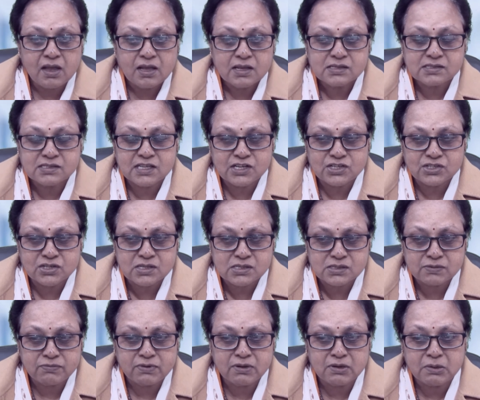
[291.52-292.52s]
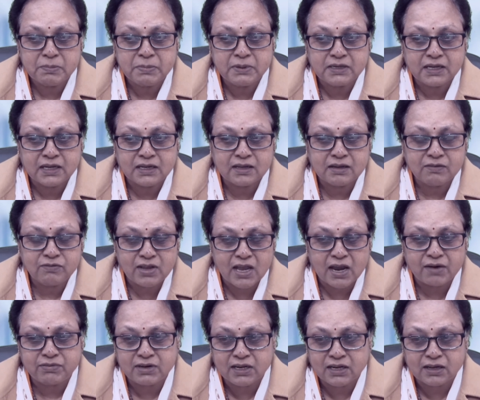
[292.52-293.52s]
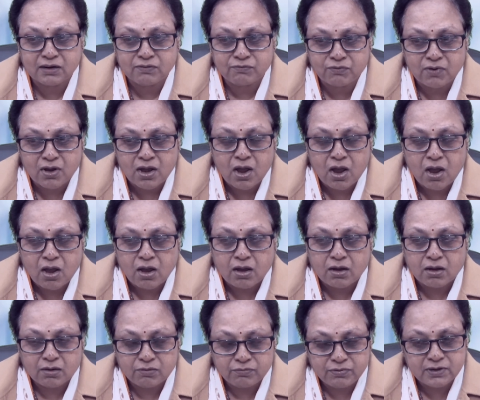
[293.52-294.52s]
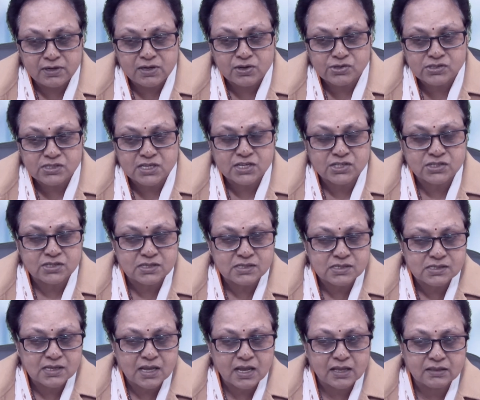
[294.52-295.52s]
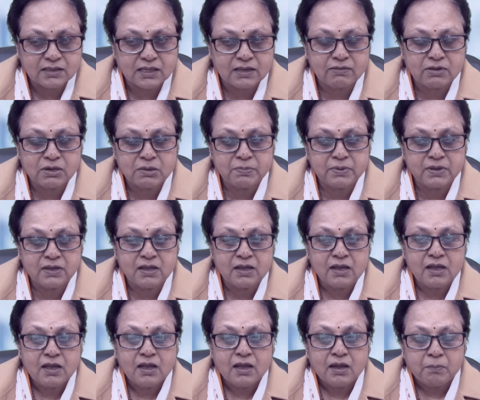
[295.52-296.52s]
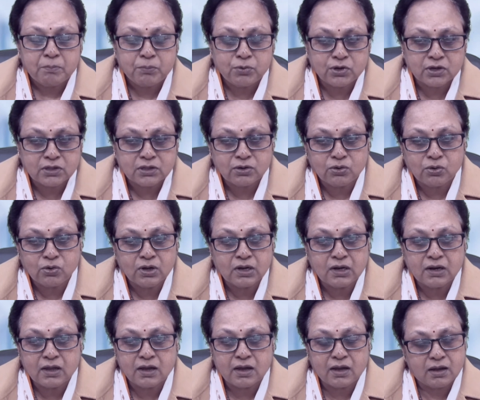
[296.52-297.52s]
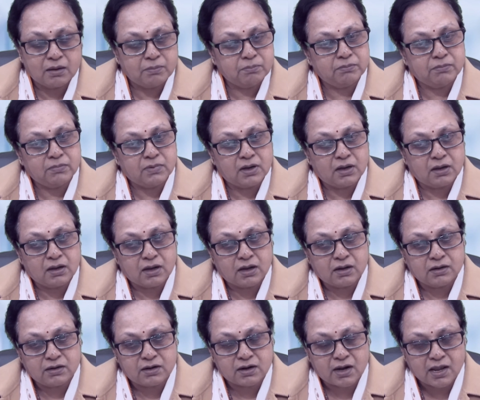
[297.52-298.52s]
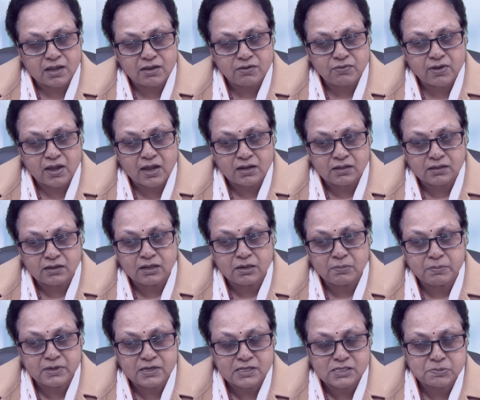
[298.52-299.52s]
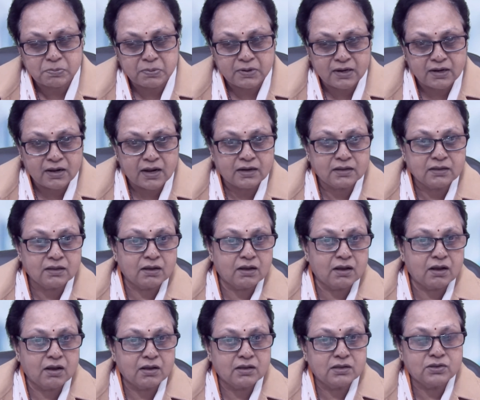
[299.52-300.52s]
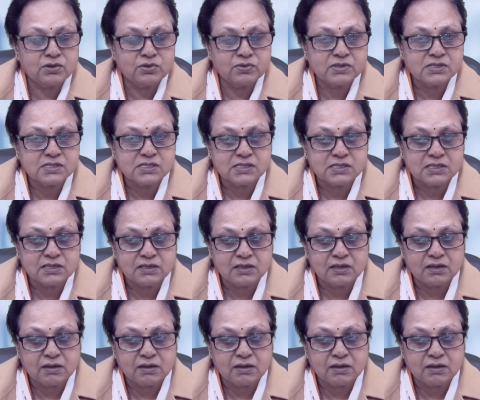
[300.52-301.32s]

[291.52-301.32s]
sessions, we have taken video sessions, and they will be put on the Google Drive, and they'll be displayed at the university